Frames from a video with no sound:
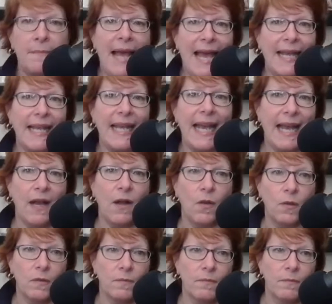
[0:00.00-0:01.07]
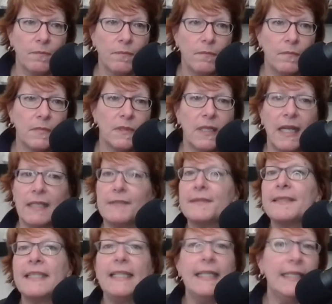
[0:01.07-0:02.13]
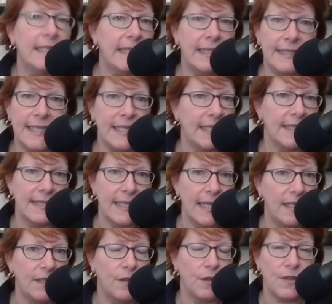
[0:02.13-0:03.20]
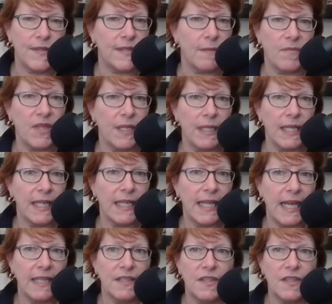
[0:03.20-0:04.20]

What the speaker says: back out a cleaned data set or something like that.